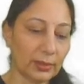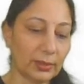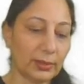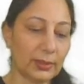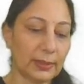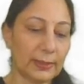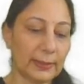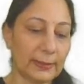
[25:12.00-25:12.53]

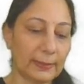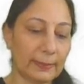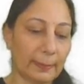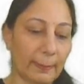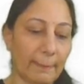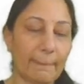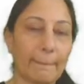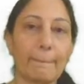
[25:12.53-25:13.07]

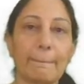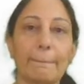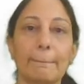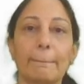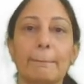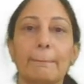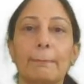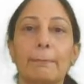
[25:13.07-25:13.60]

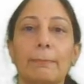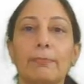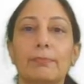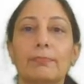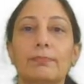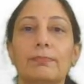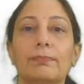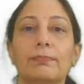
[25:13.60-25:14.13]

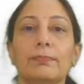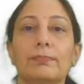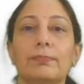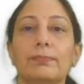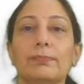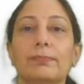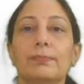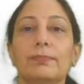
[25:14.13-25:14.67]

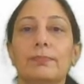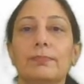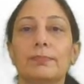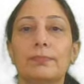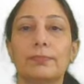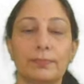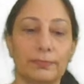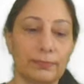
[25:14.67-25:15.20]

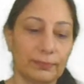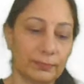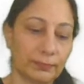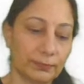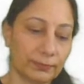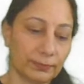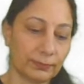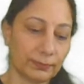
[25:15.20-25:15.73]

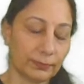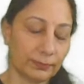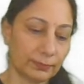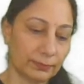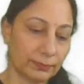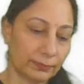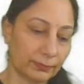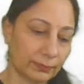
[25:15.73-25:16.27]
(no one is talking)